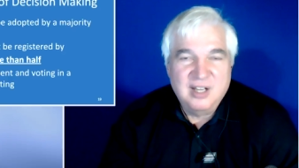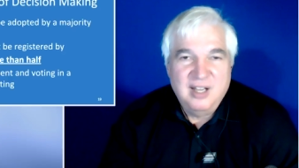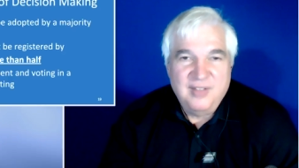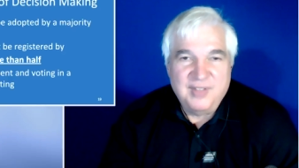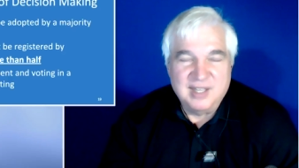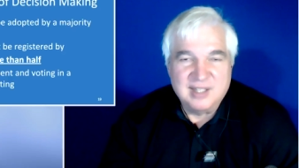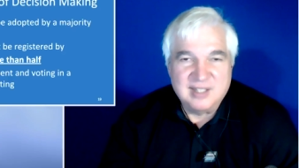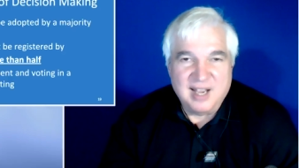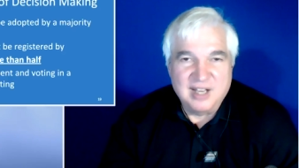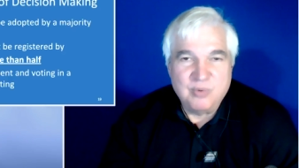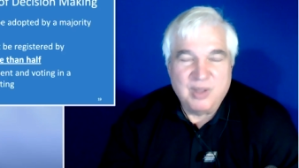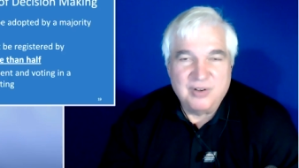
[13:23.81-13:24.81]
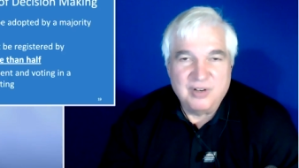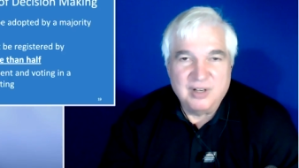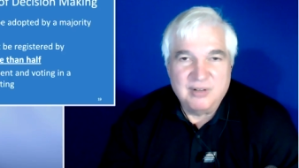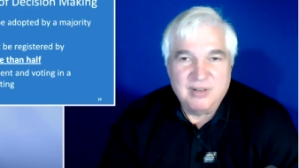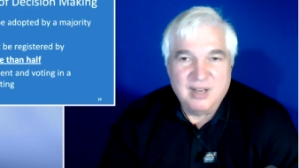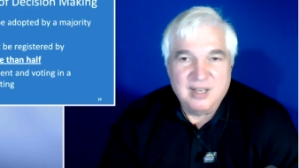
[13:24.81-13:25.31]
that decides whether
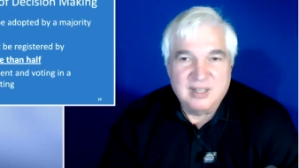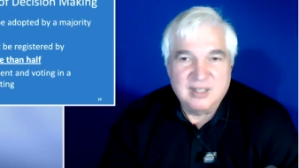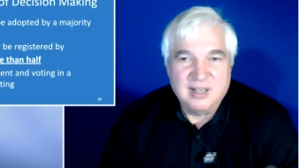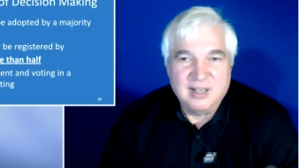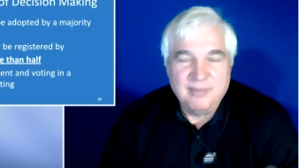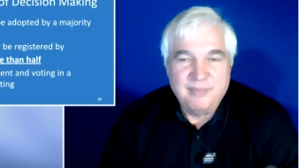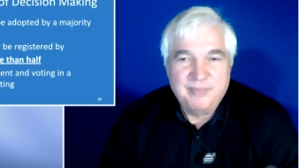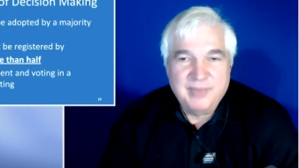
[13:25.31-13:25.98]
it, it uh,